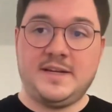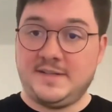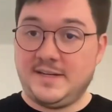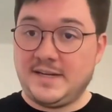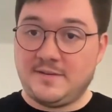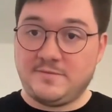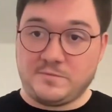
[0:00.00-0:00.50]
And
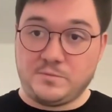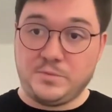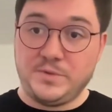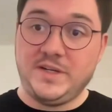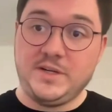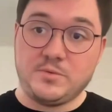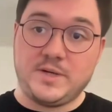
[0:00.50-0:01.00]
they have
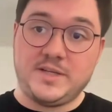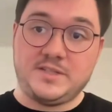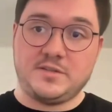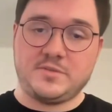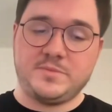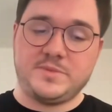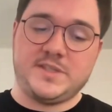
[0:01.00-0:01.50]
really great
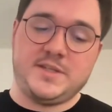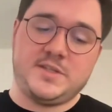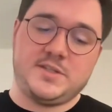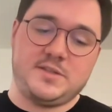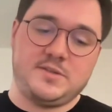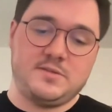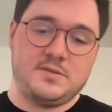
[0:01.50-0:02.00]

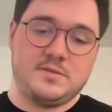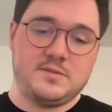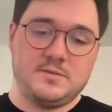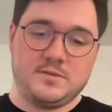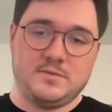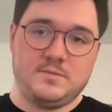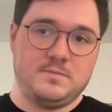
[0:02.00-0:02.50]
documentation
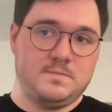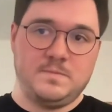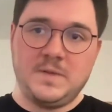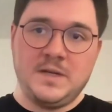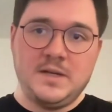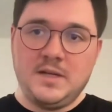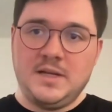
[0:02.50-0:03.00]

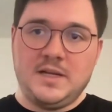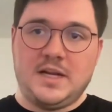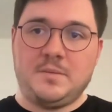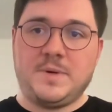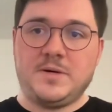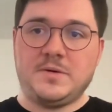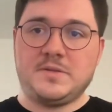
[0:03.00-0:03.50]

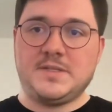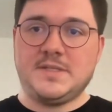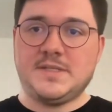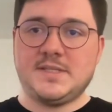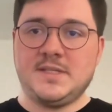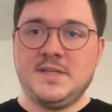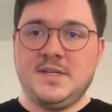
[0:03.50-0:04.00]
about
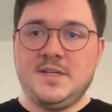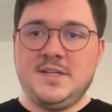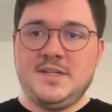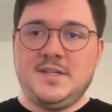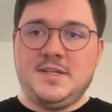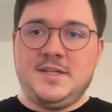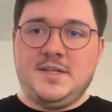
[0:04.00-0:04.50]
this.
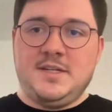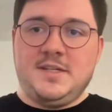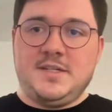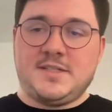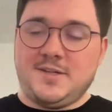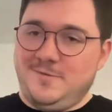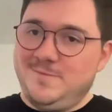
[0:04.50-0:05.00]

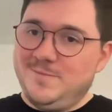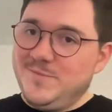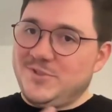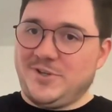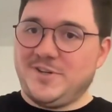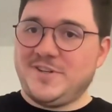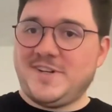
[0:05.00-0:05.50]
So,
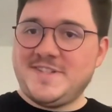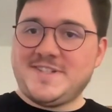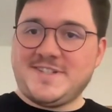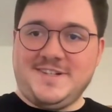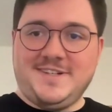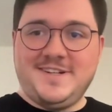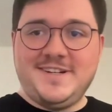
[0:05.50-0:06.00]
short
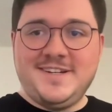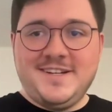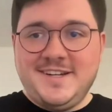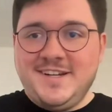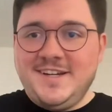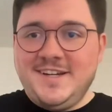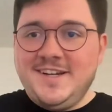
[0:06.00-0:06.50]
answer.
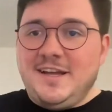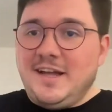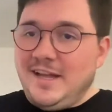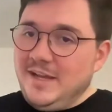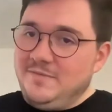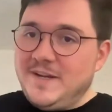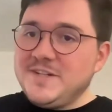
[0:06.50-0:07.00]

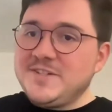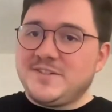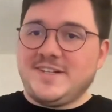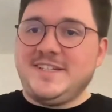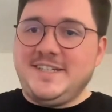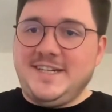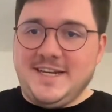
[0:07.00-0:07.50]

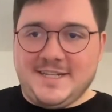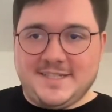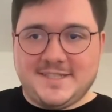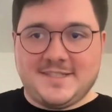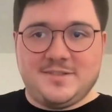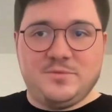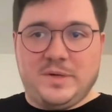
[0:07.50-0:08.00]
Eventually,
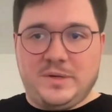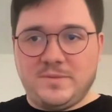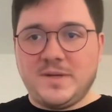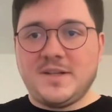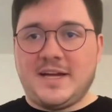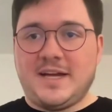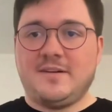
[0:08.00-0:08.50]
yes, we
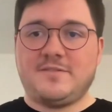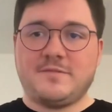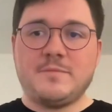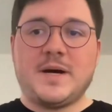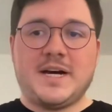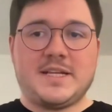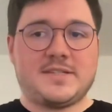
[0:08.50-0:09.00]
will
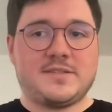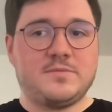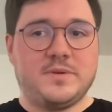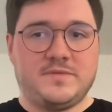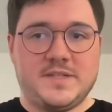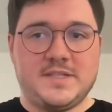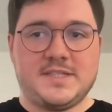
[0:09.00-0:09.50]
have Mass
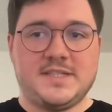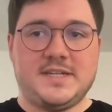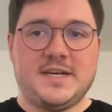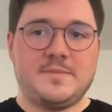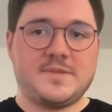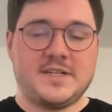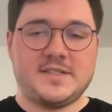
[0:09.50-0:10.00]
within
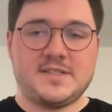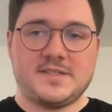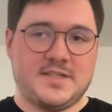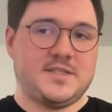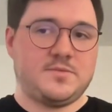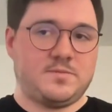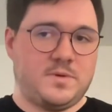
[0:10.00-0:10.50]
Synapse.
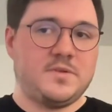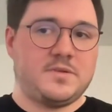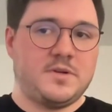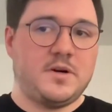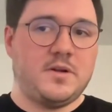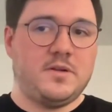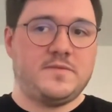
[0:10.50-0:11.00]
That's one
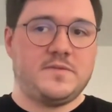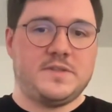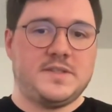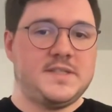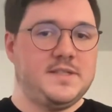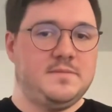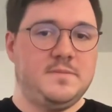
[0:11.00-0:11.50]
goal of the
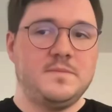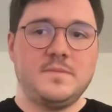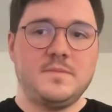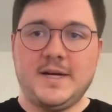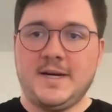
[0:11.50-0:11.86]
team.